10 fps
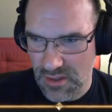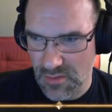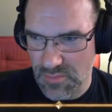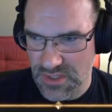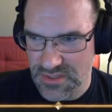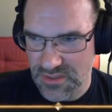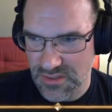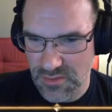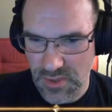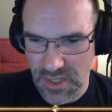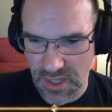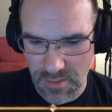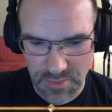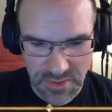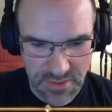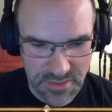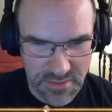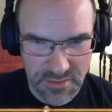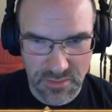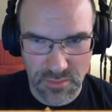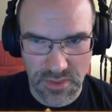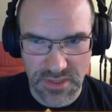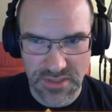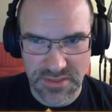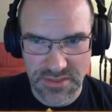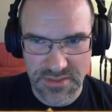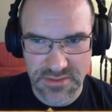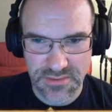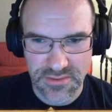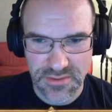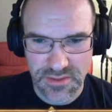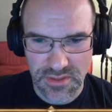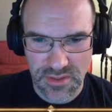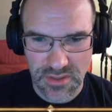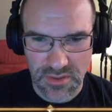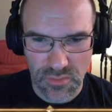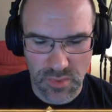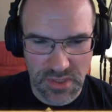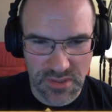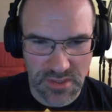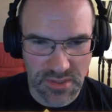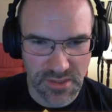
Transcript: basically what happened was we